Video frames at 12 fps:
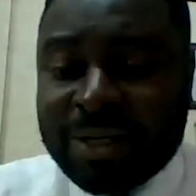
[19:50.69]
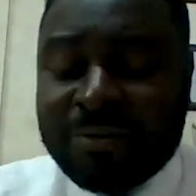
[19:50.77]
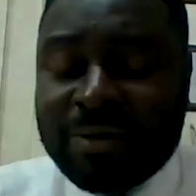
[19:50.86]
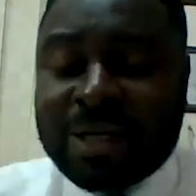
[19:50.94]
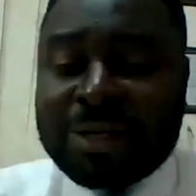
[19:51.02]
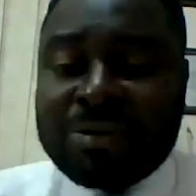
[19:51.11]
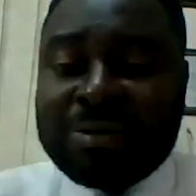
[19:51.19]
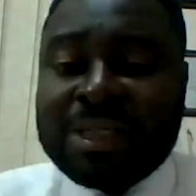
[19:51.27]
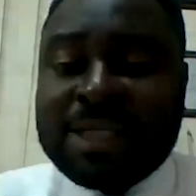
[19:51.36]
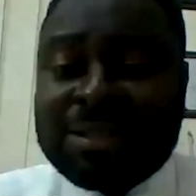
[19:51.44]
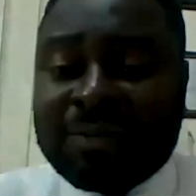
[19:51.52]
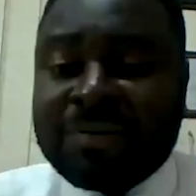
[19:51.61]
we can do
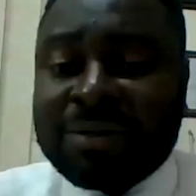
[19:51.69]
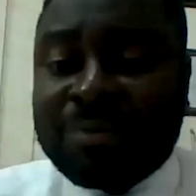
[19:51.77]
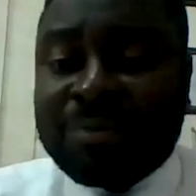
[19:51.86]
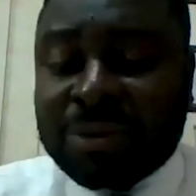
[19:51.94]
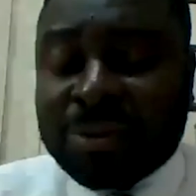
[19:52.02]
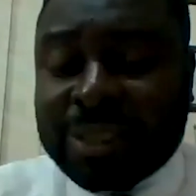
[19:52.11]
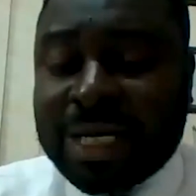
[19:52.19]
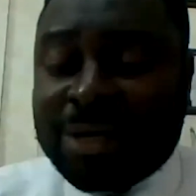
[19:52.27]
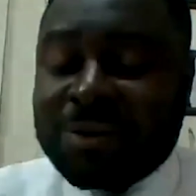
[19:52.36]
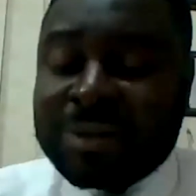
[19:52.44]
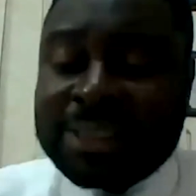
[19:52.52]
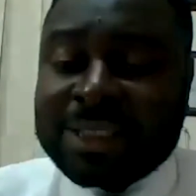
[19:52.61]
release of the muscles
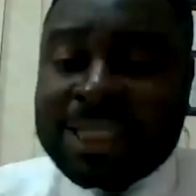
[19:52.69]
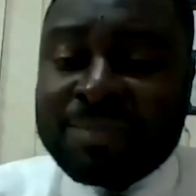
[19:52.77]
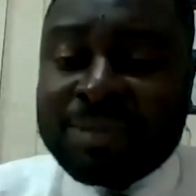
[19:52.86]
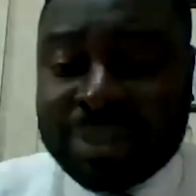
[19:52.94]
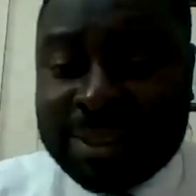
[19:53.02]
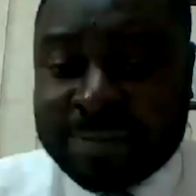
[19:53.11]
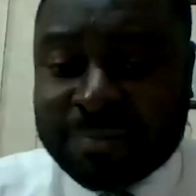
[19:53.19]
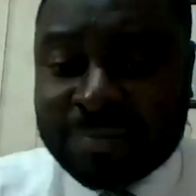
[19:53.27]
across the hip joint